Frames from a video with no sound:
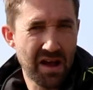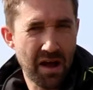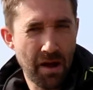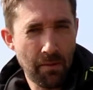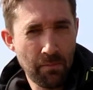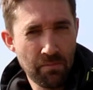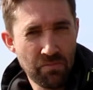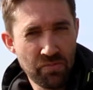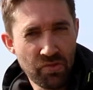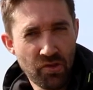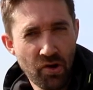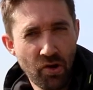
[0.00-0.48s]

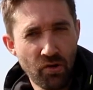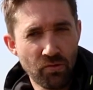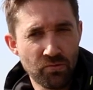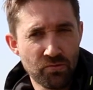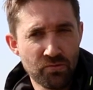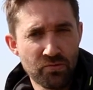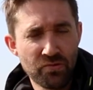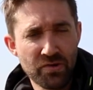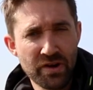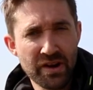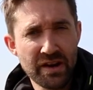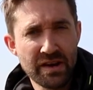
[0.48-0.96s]
I'm not
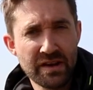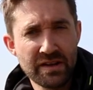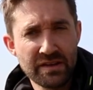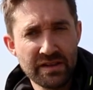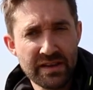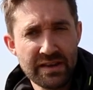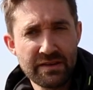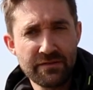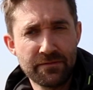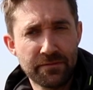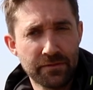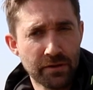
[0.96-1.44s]

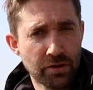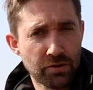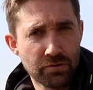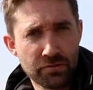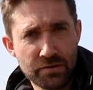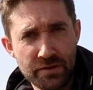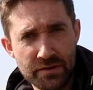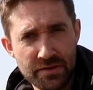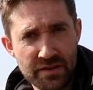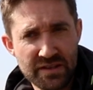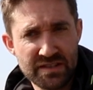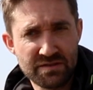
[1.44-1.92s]
really
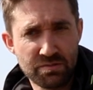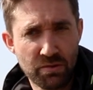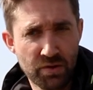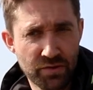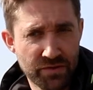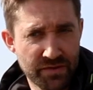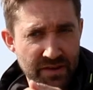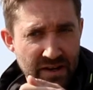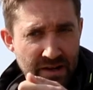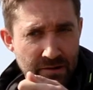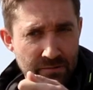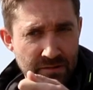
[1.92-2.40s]
fluttering this
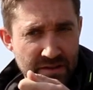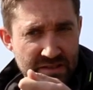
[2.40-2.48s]
one down.